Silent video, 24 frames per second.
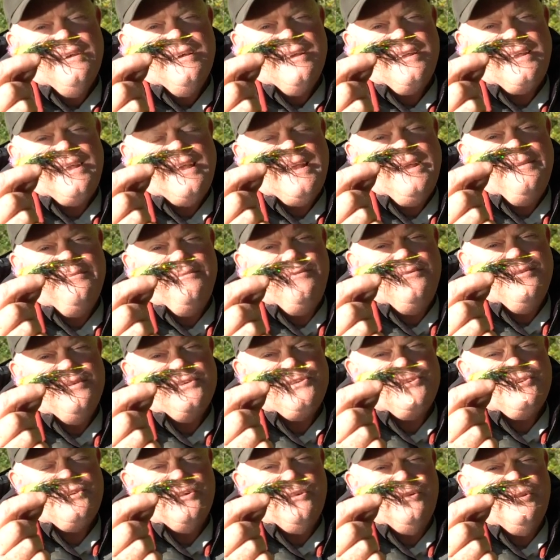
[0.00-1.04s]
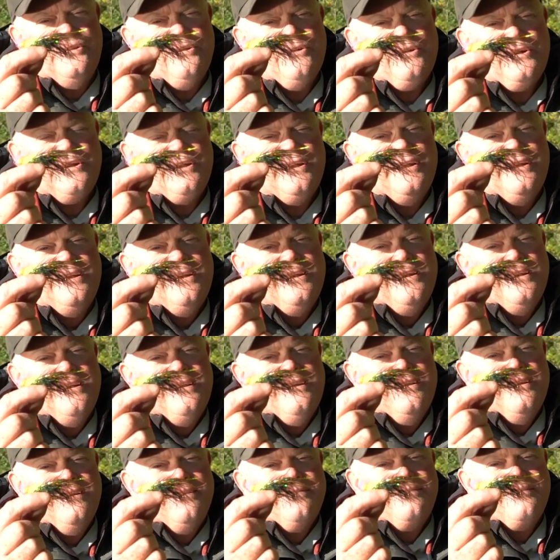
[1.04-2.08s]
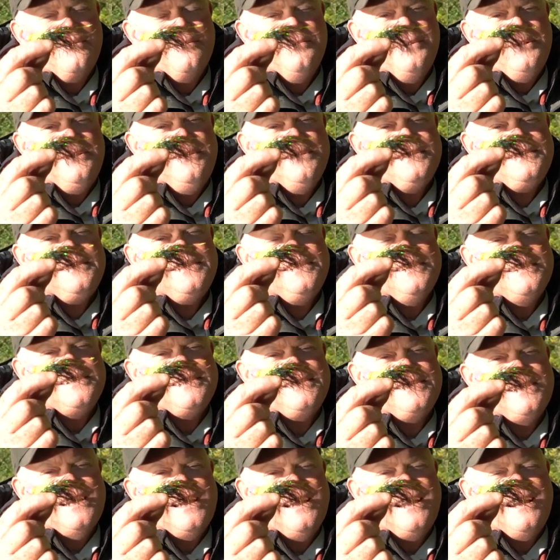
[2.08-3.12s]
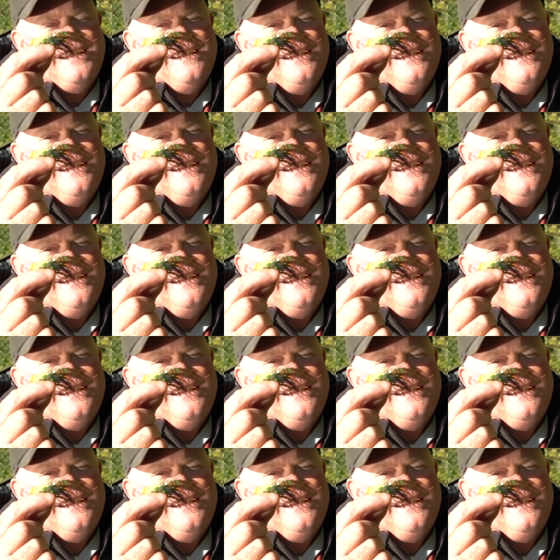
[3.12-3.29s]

a game fish, to look from a distance at